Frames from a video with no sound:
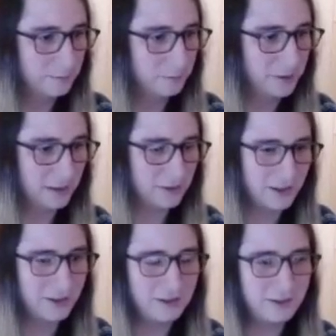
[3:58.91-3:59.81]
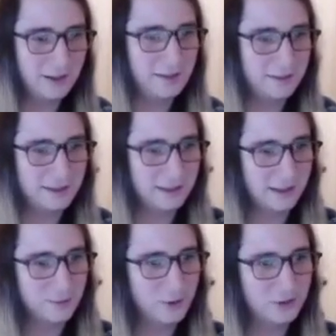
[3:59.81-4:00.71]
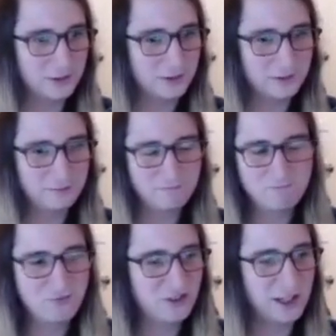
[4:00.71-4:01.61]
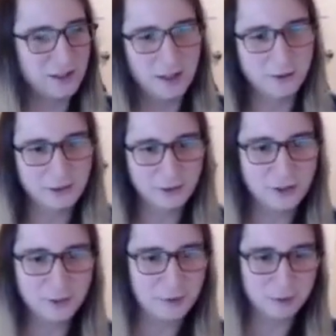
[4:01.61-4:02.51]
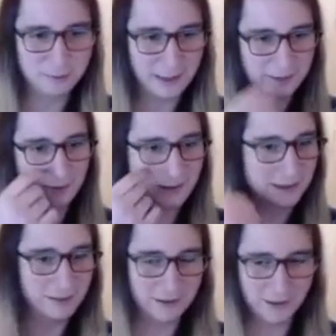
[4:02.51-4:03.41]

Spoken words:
But there's a good chance that the game will just say no and you'll jump directly into